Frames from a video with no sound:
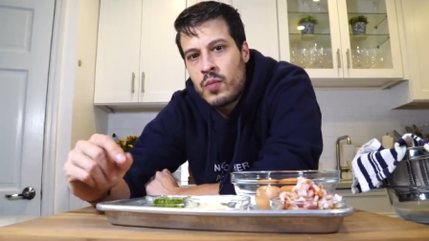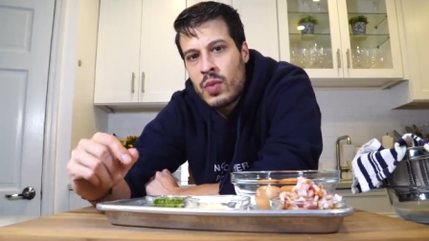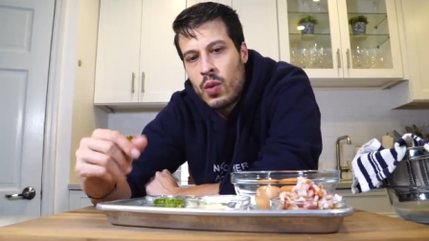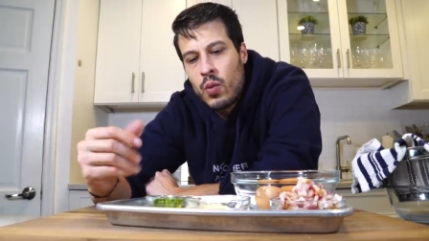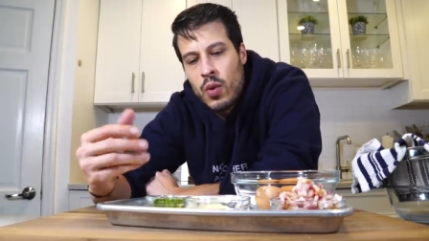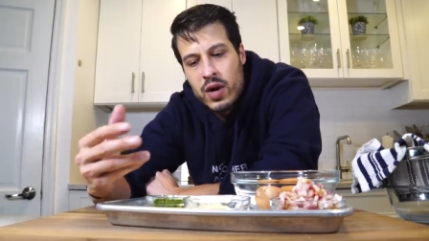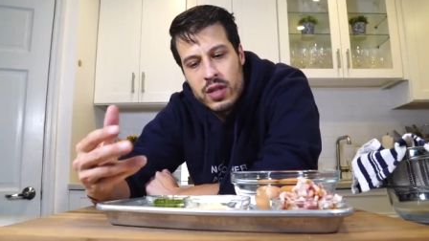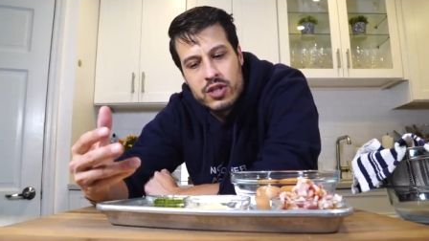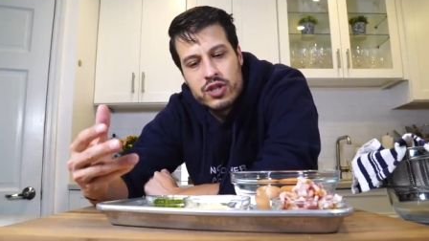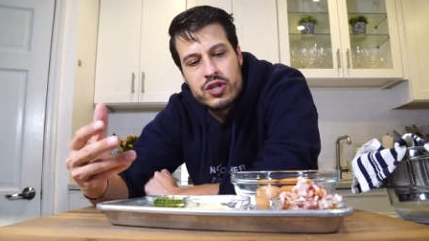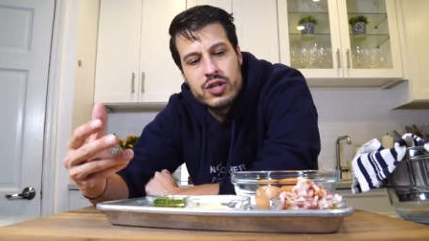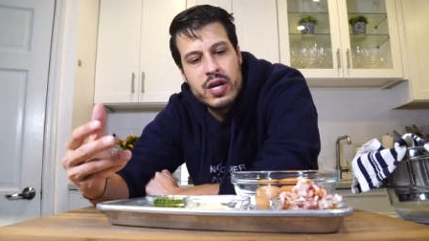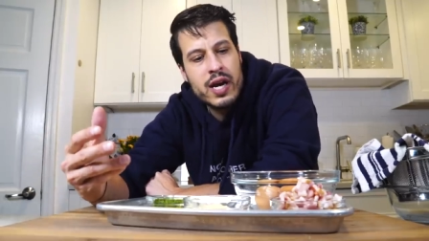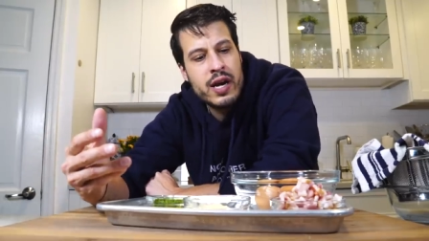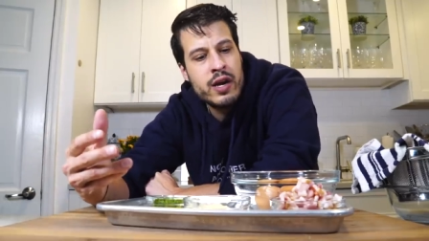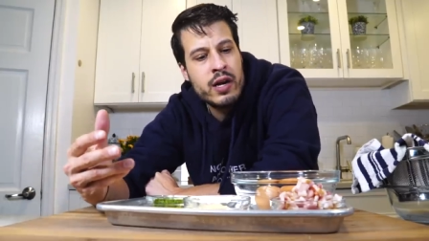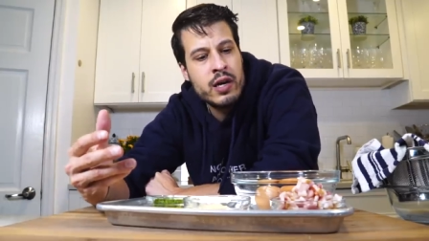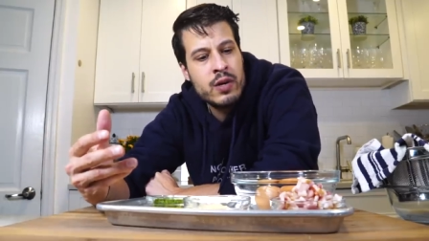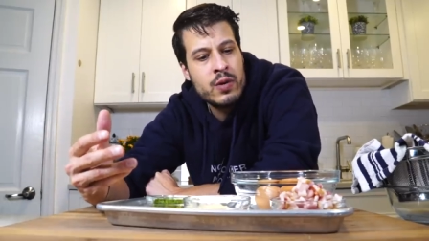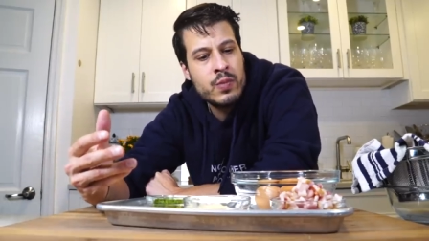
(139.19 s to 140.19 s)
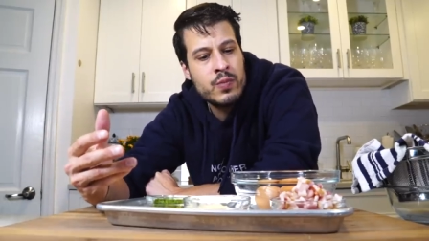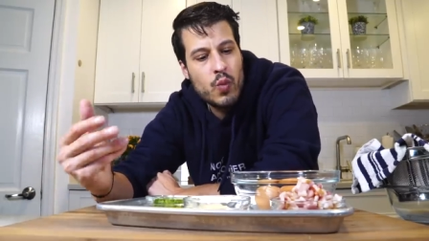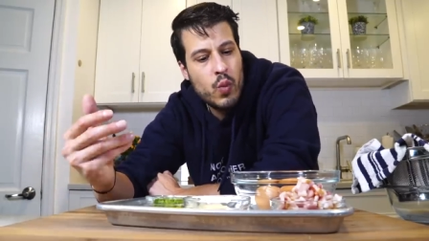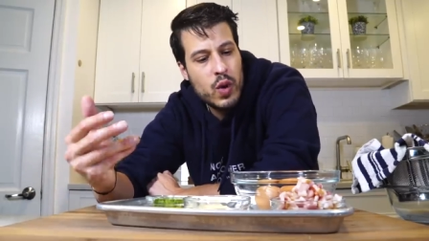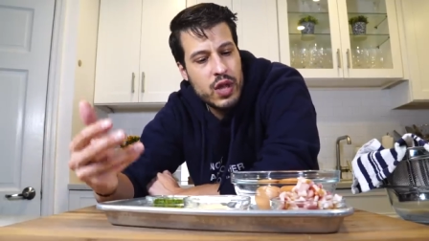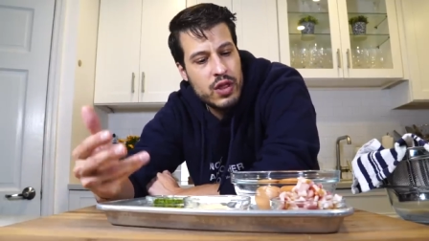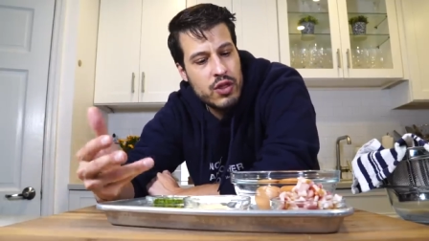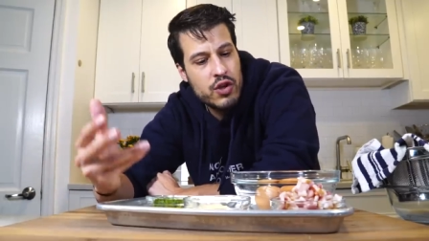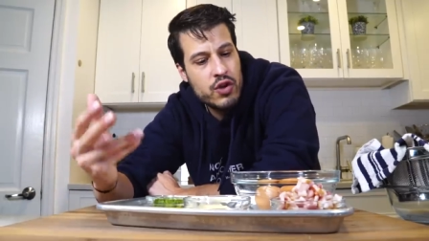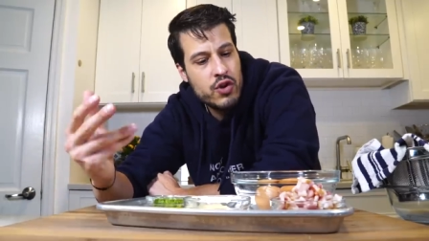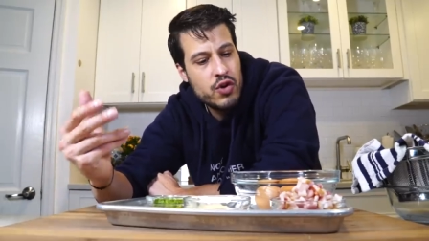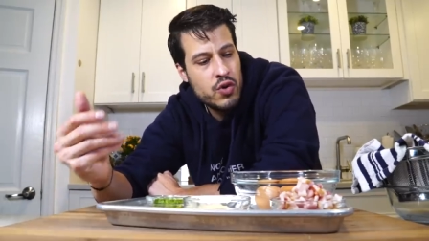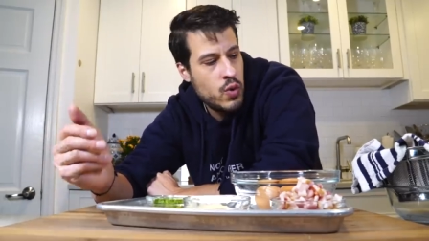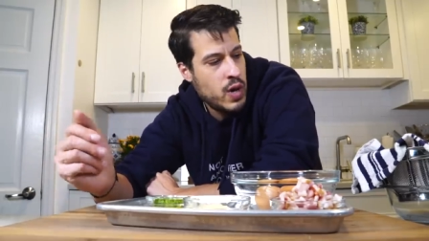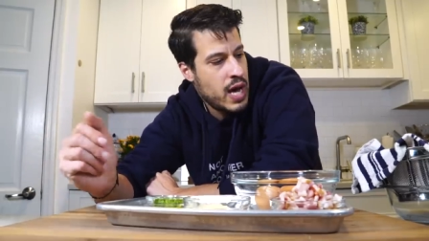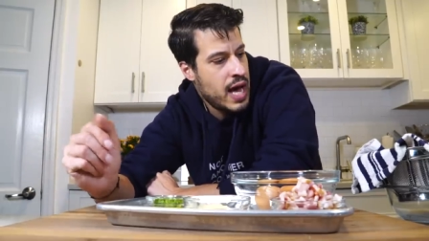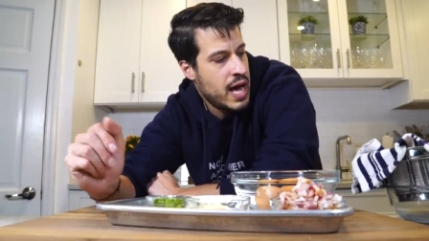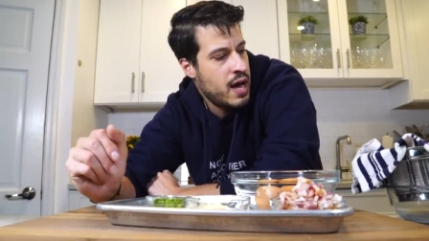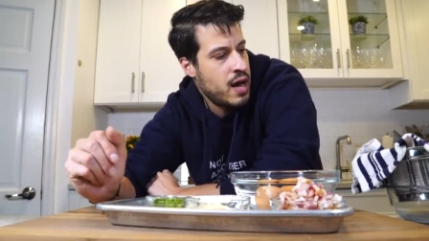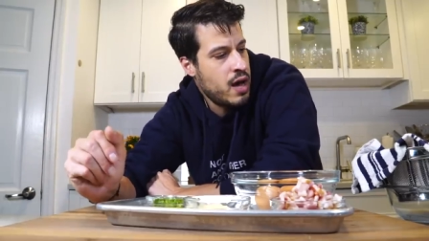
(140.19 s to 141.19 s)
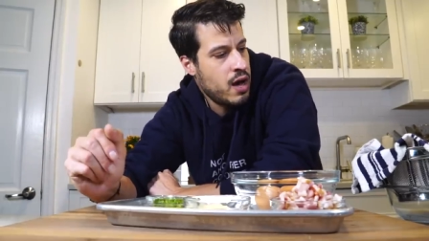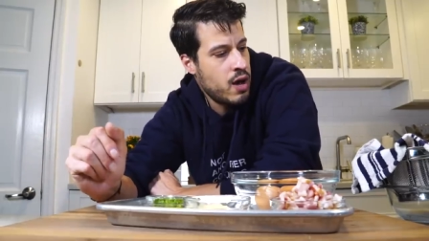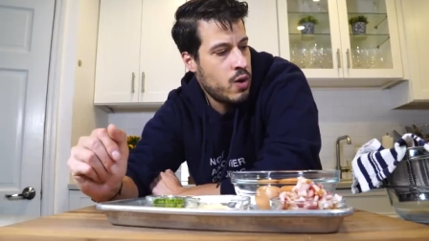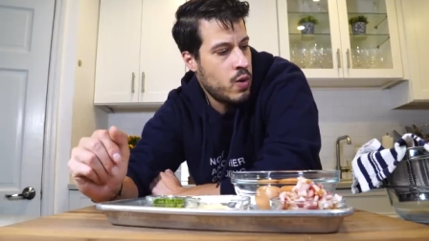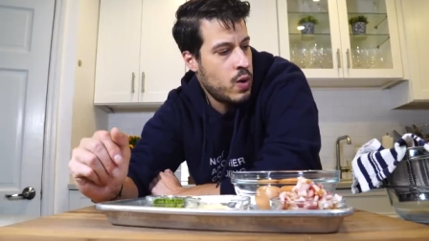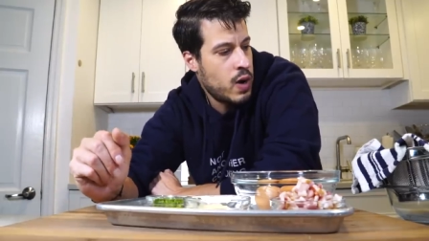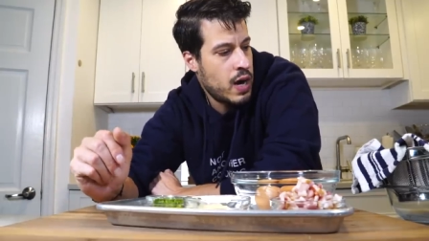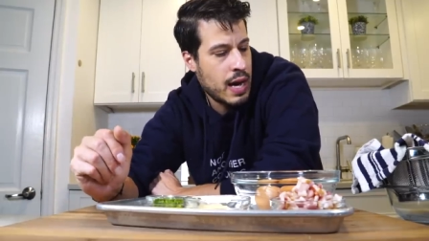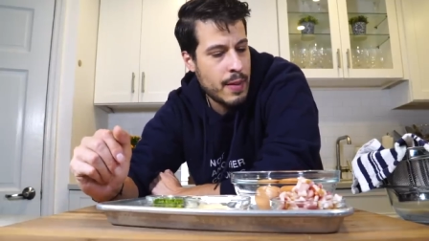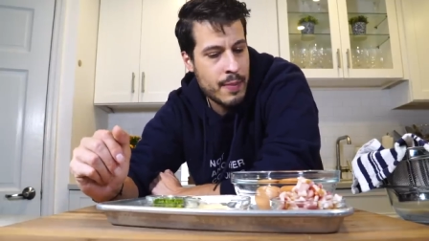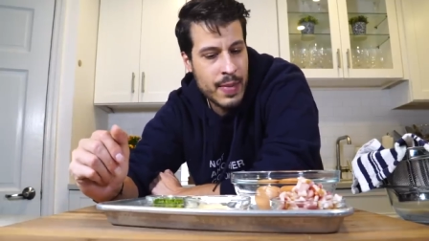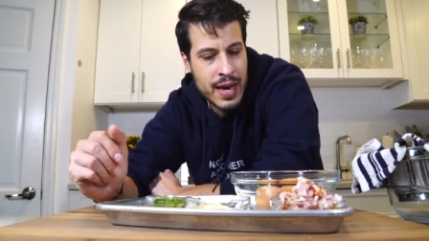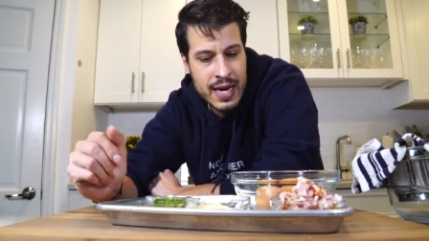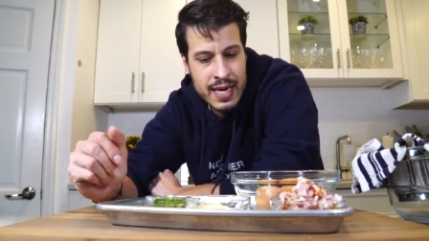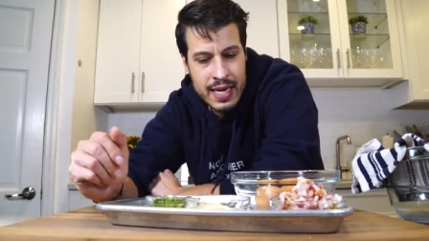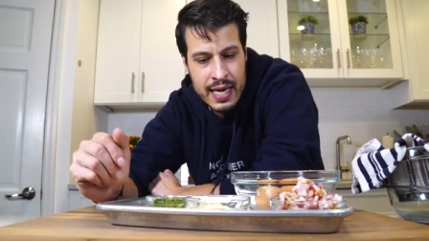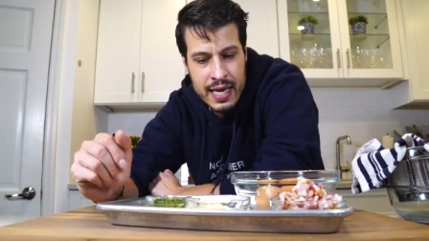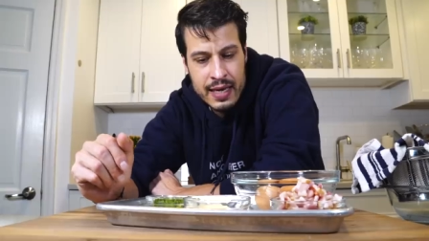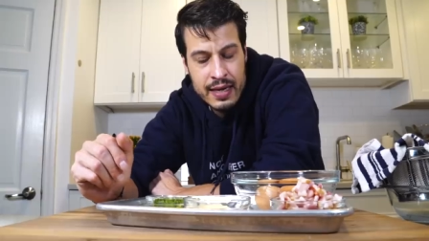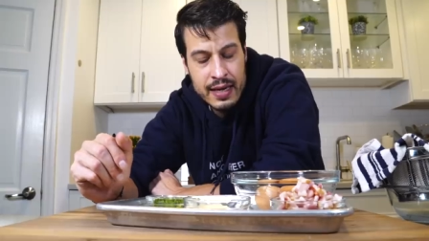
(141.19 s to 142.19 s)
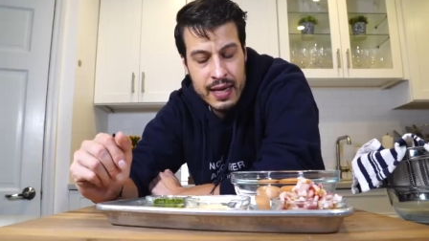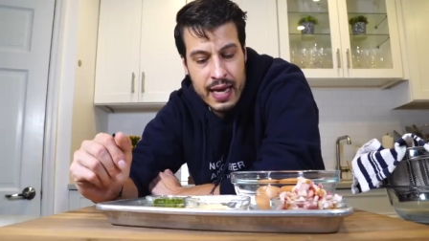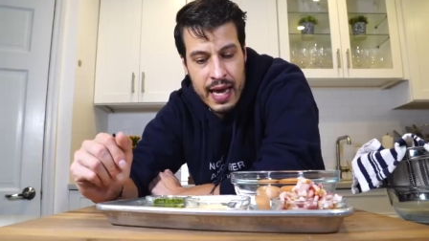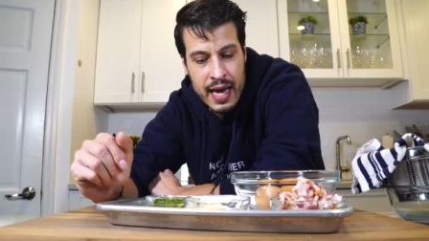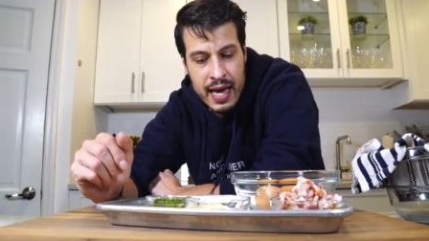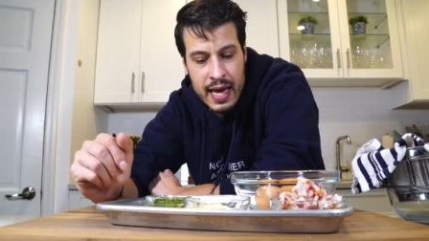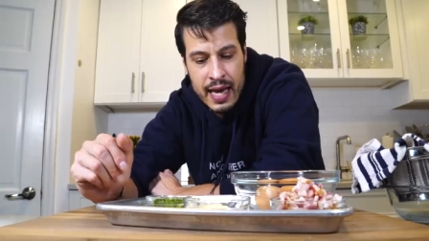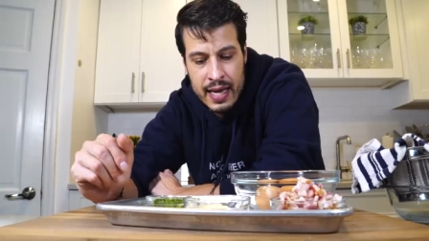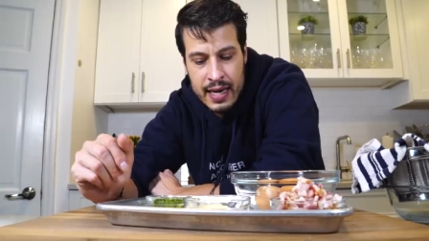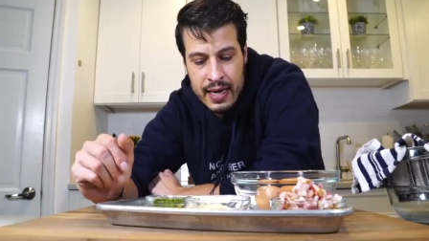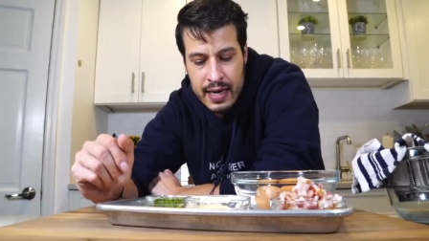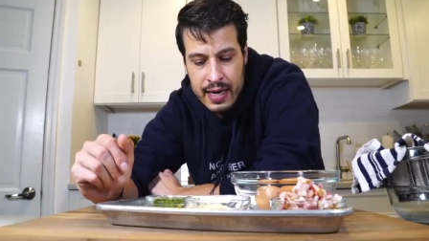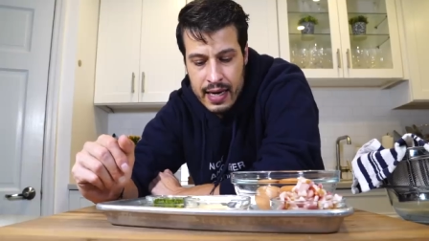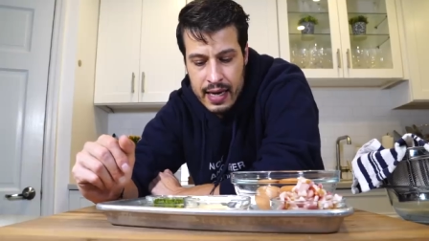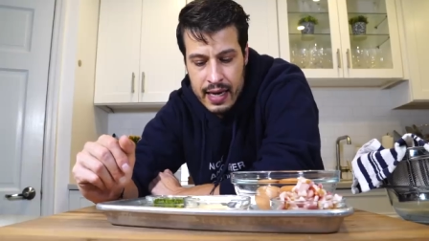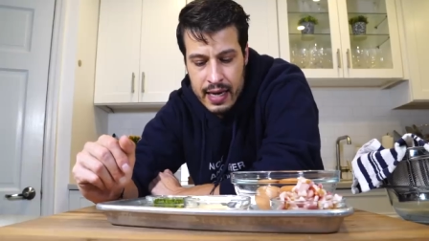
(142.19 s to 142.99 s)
I wanted to share with you how I make it, and